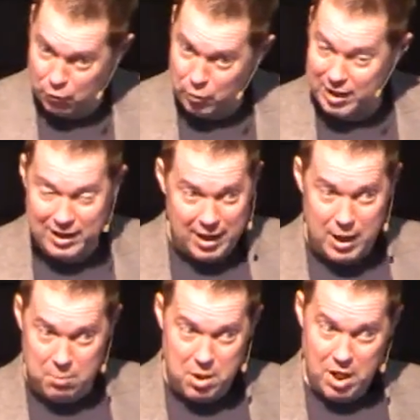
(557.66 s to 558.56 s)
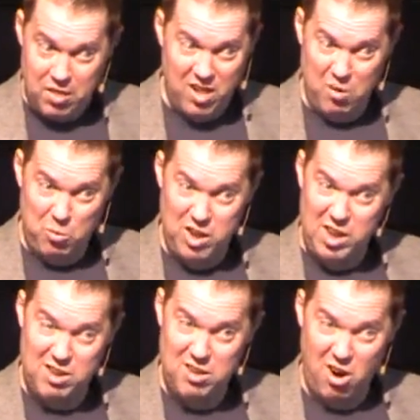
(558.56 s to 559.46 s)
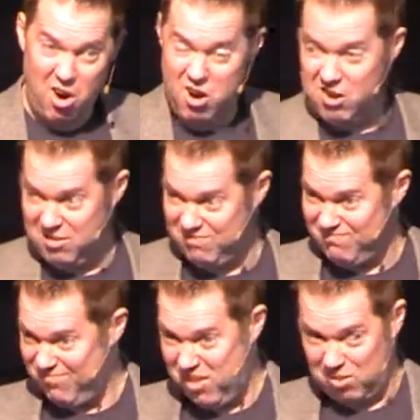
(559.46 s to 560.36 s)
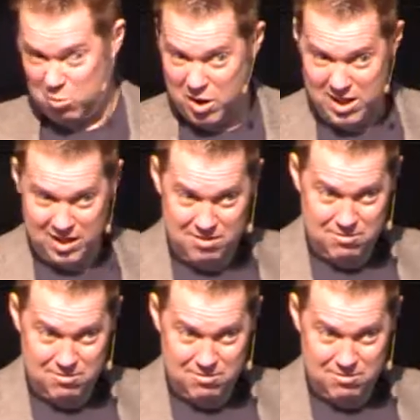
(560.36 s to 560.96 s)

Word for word: if we claim that we aren't this way,